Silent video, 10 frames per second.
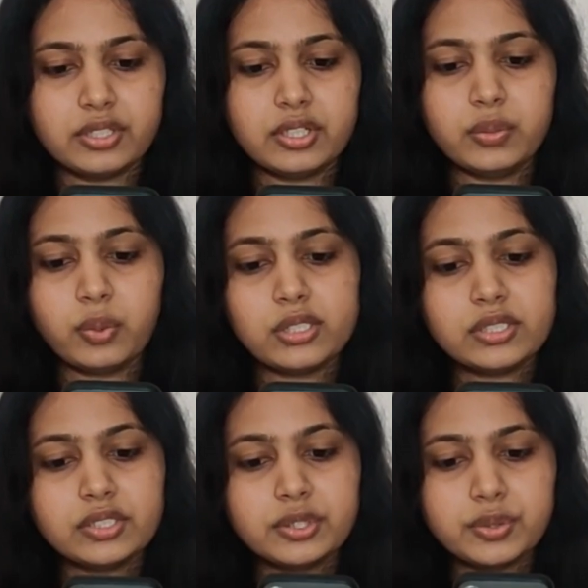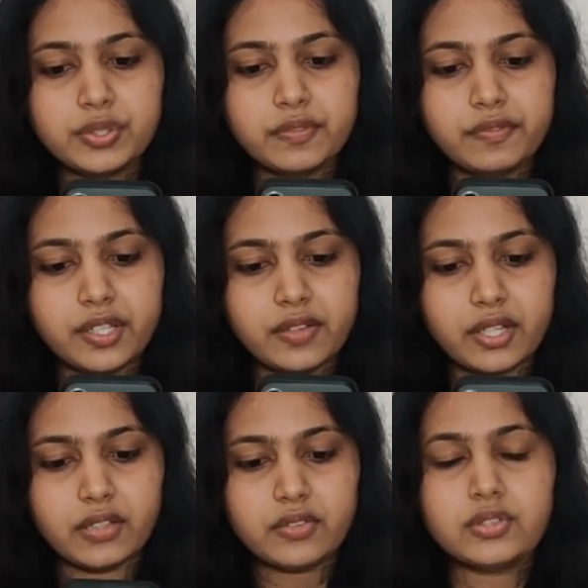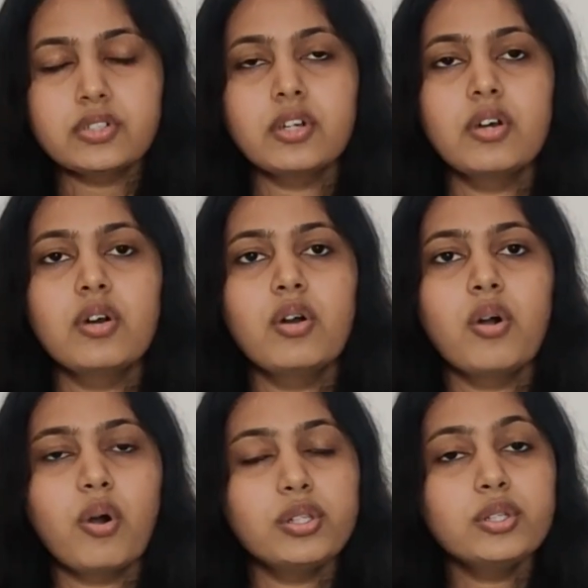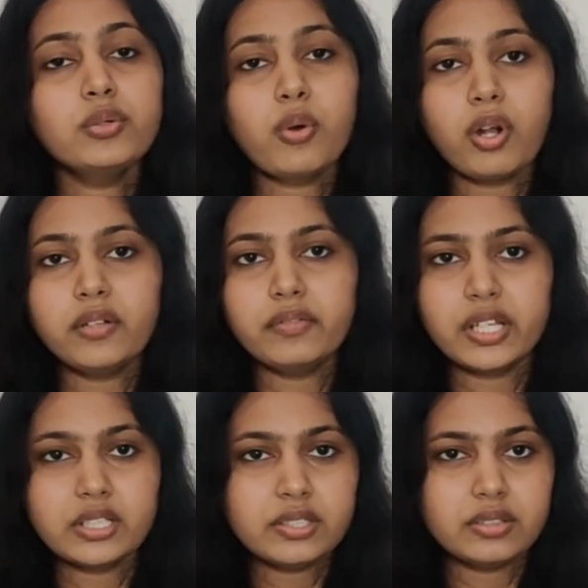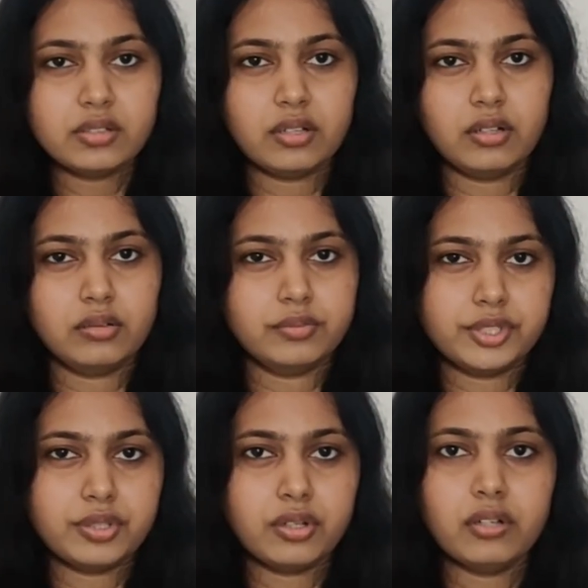and what's the tuition fee range? Although not very sure,